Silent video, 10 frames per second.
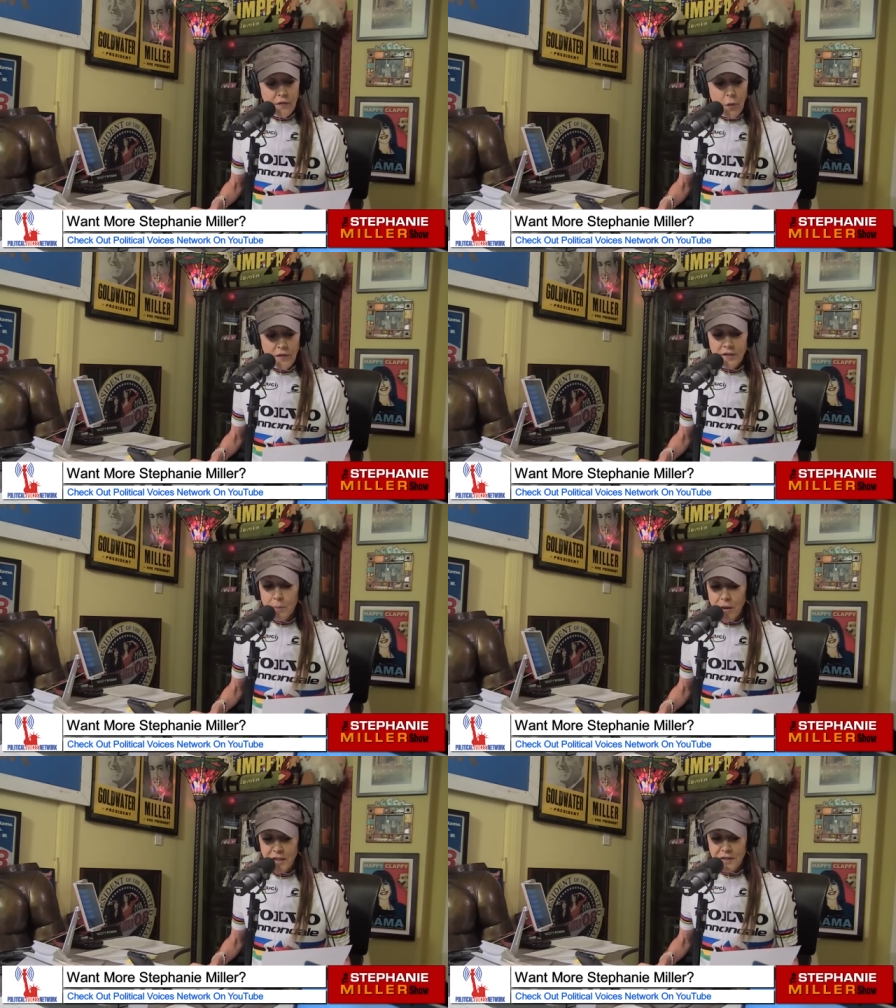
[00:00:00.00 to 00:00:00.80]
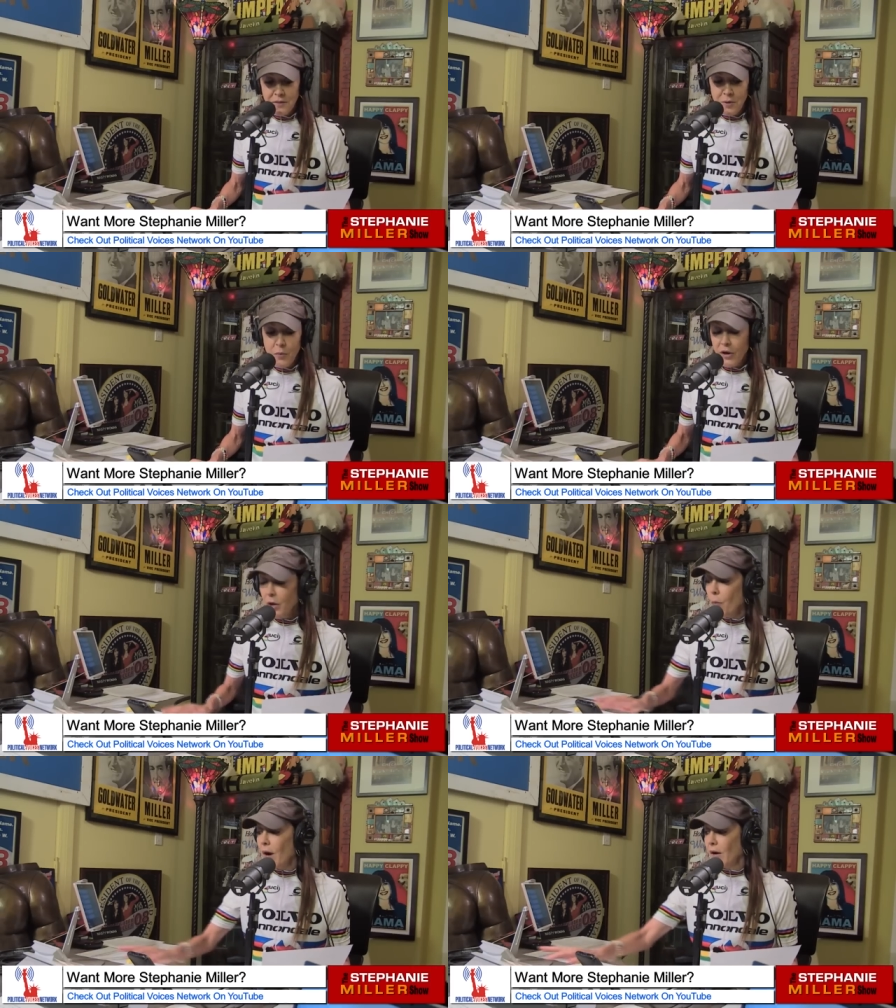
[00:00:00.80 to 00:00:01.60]
one of his buddies could be wearing a
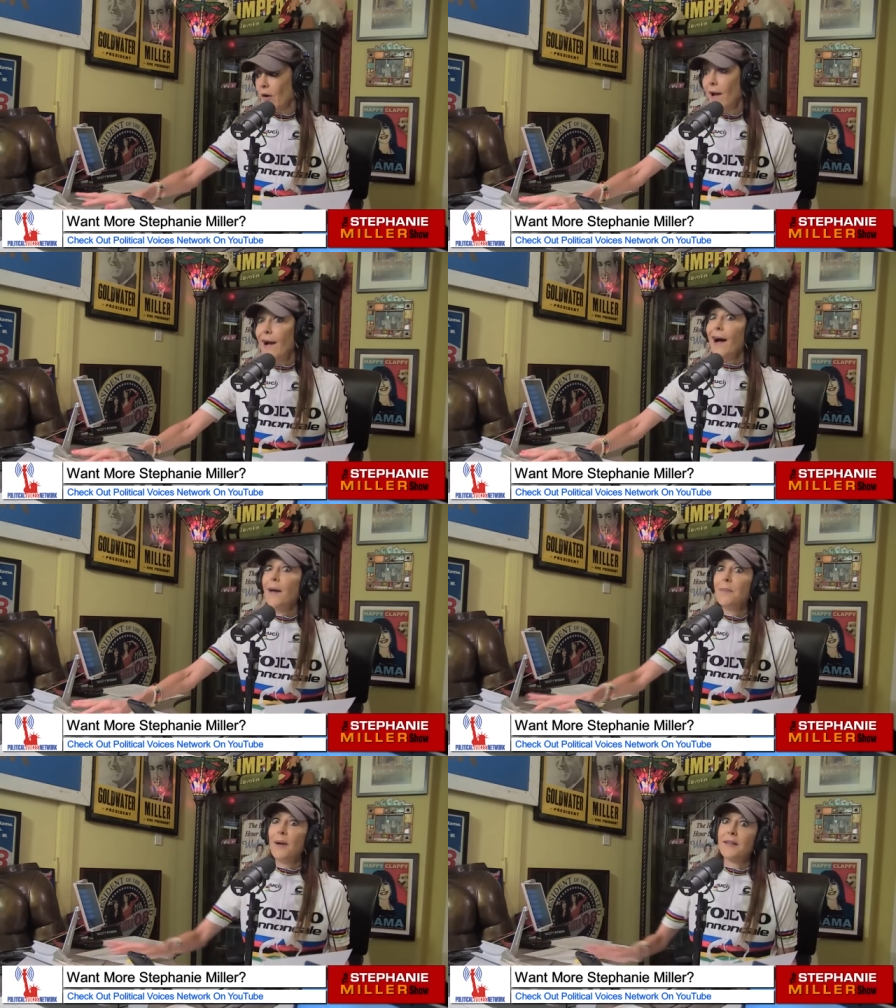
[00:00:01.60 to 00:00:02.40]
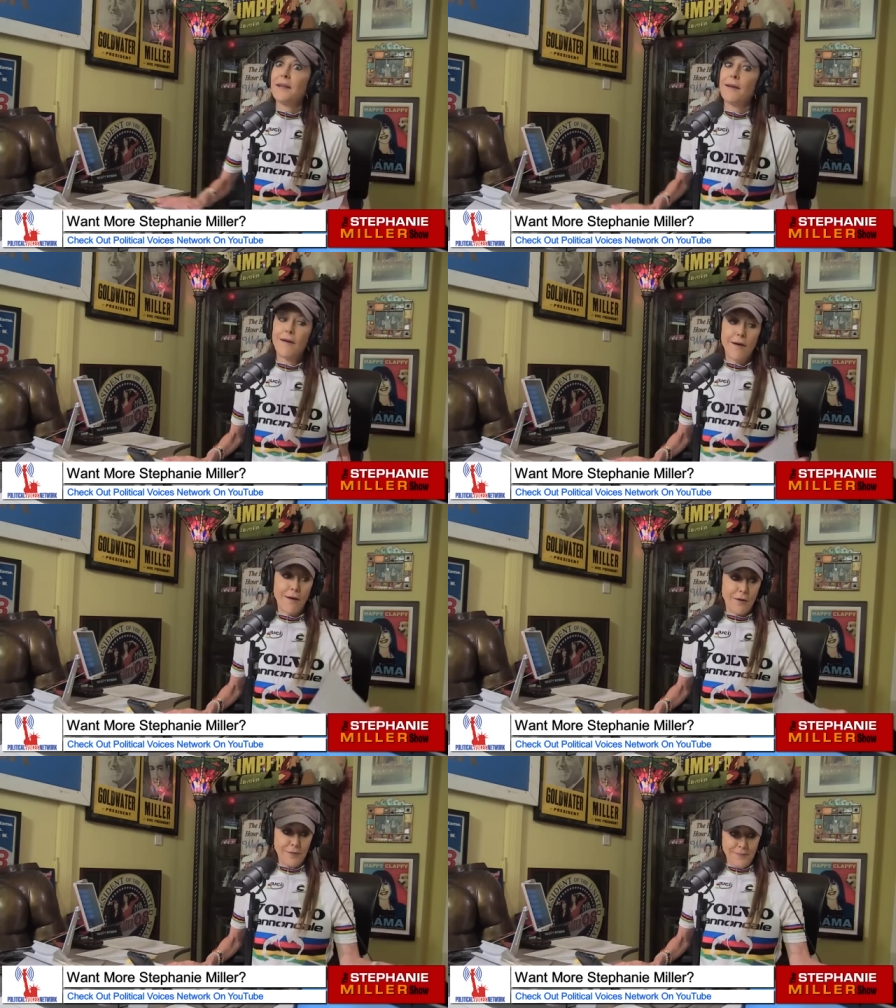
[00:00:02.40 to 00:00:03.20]
wire. I bet they
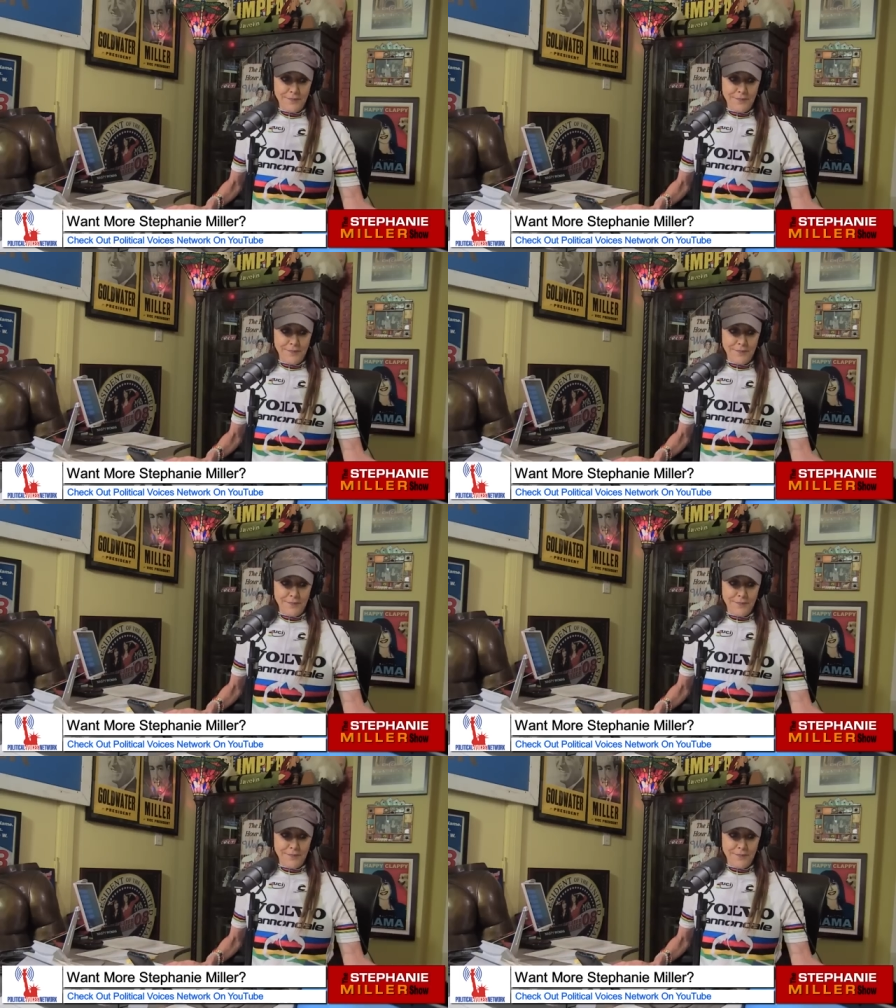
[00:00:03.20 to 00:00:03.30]
are.